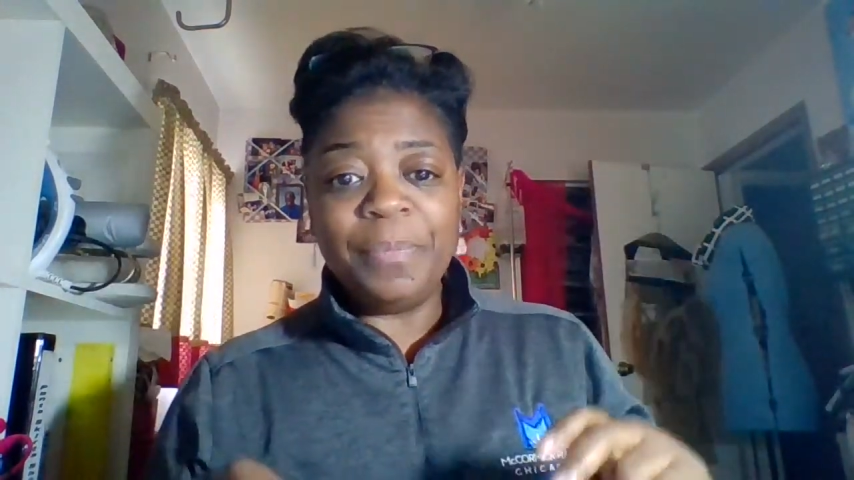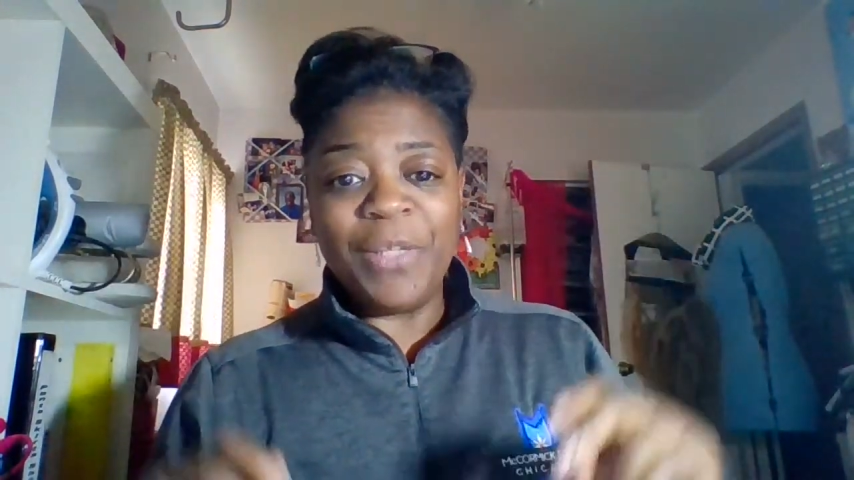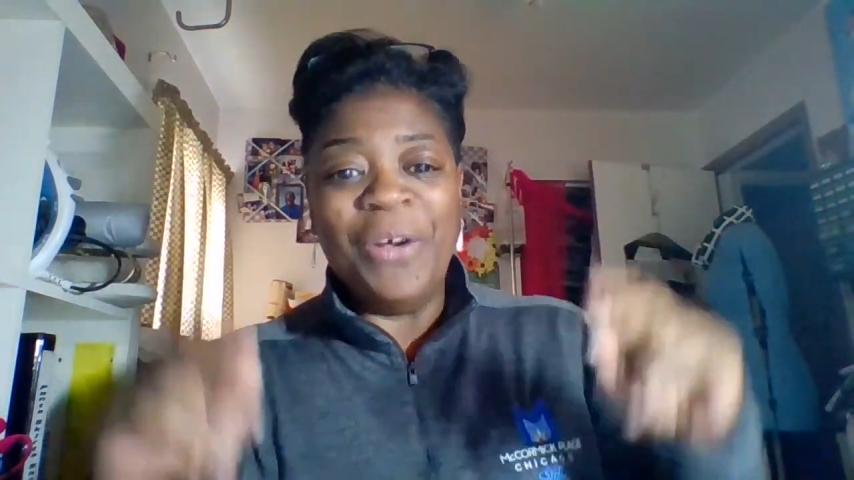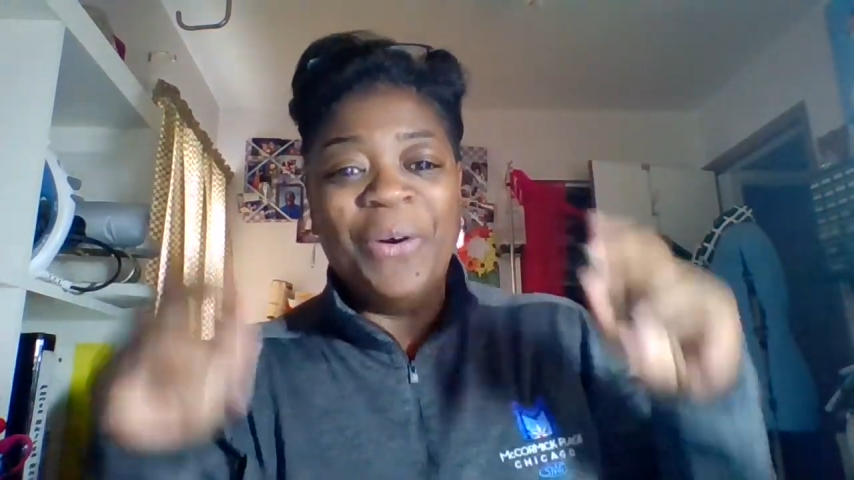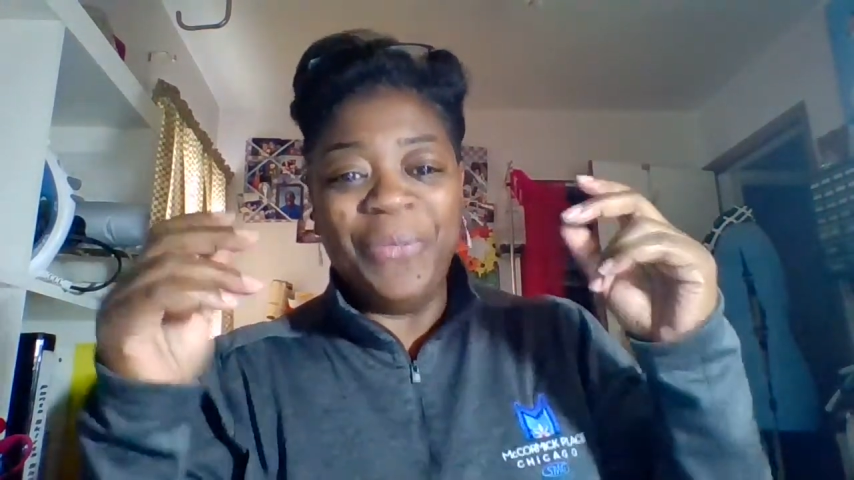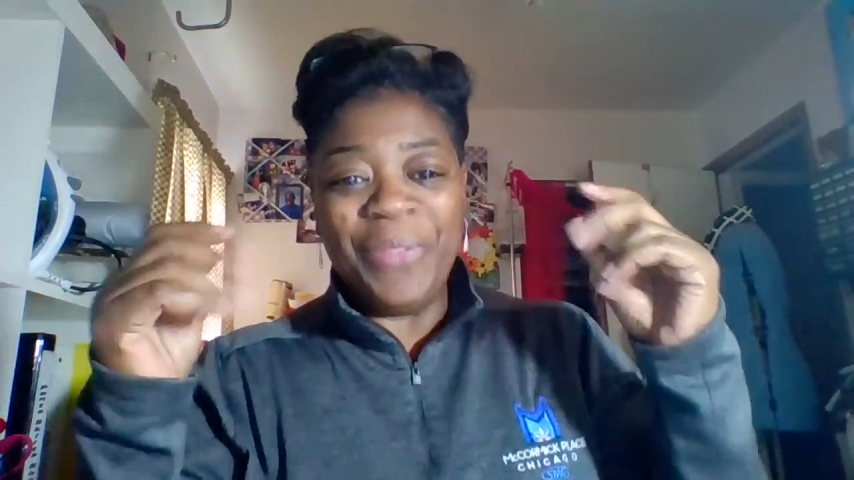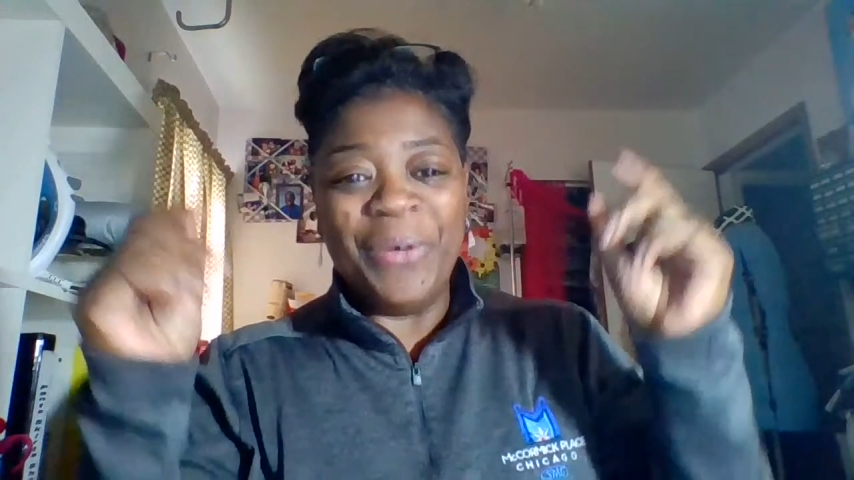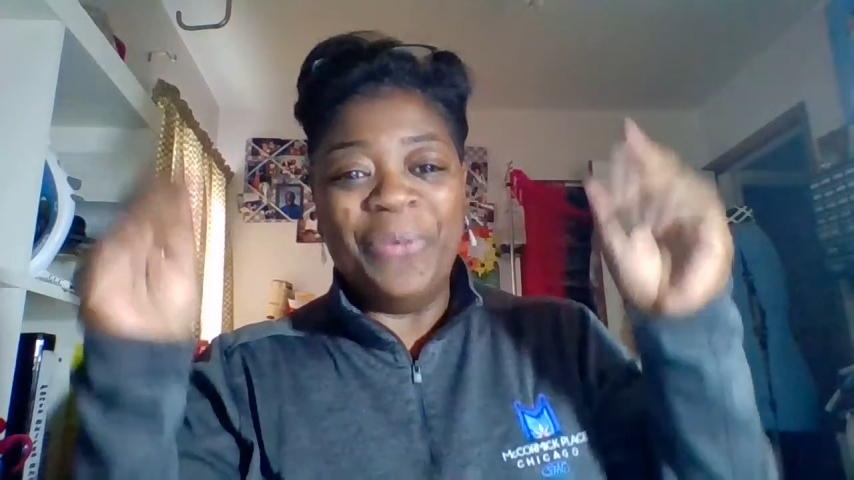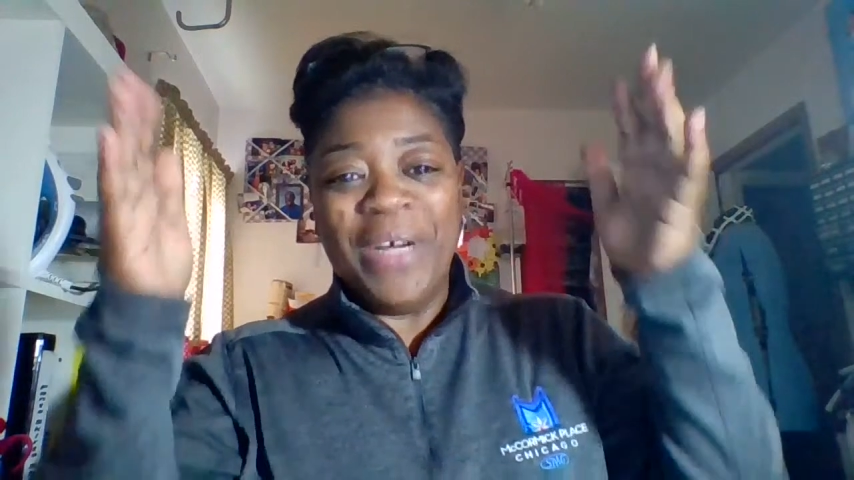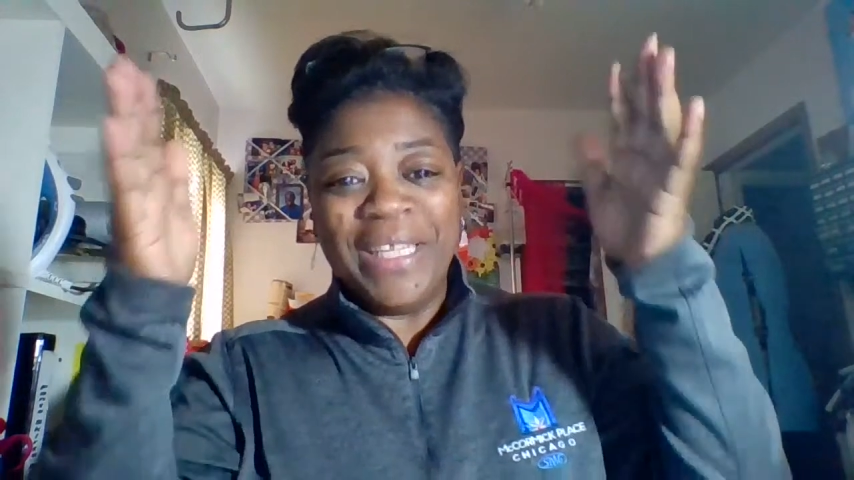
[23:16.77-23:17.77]
The
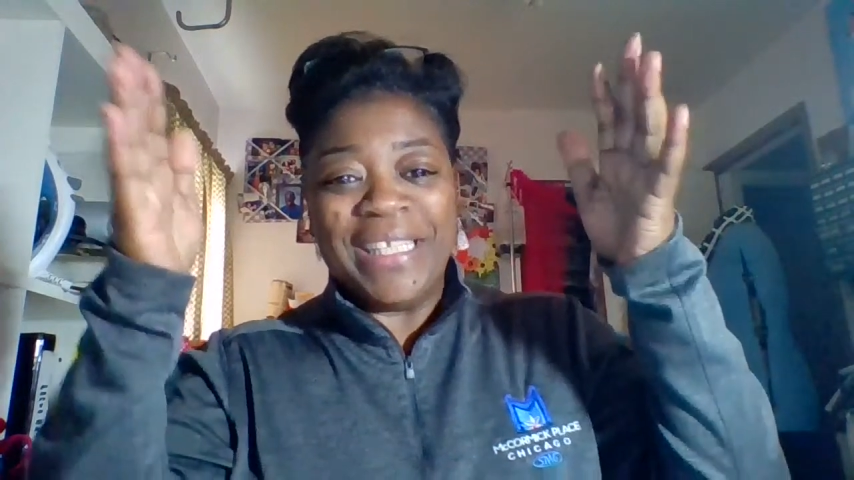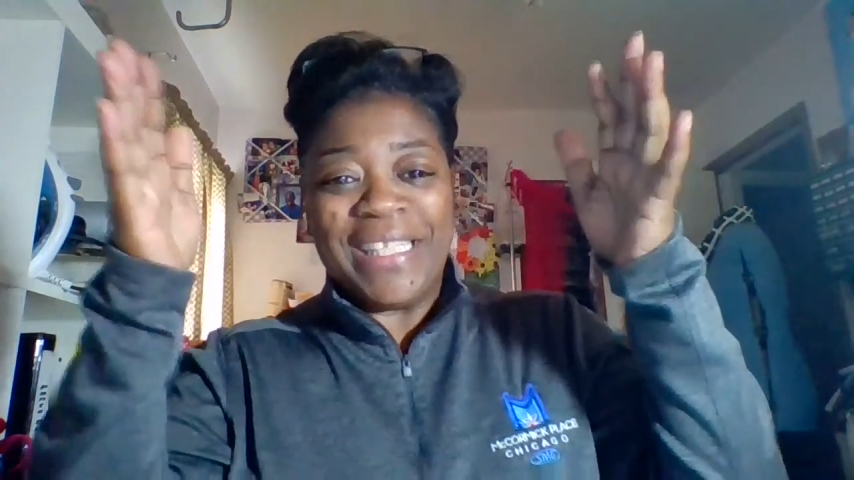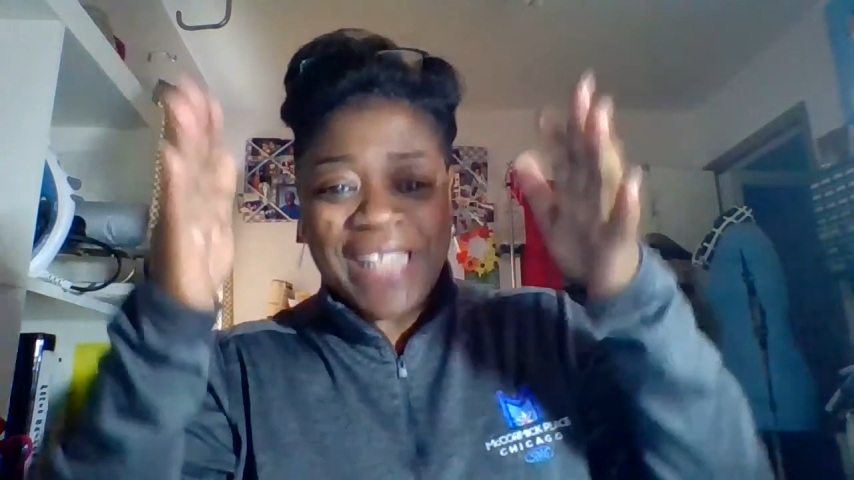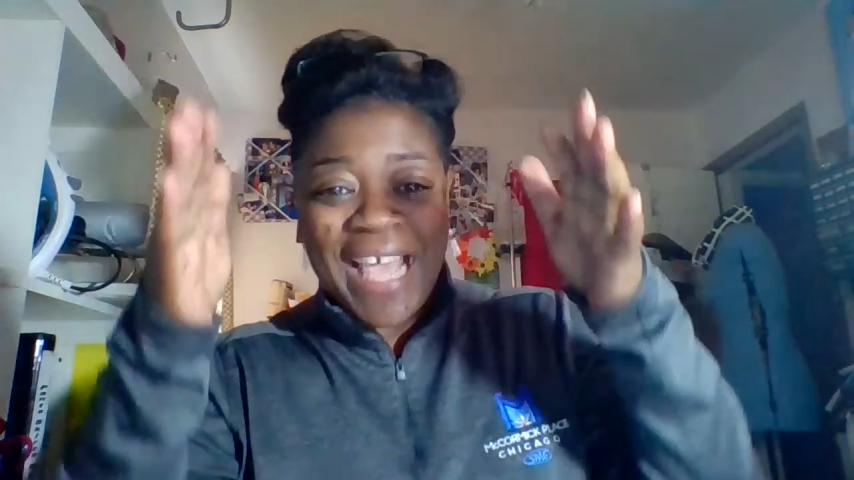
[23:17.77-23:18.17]
one that's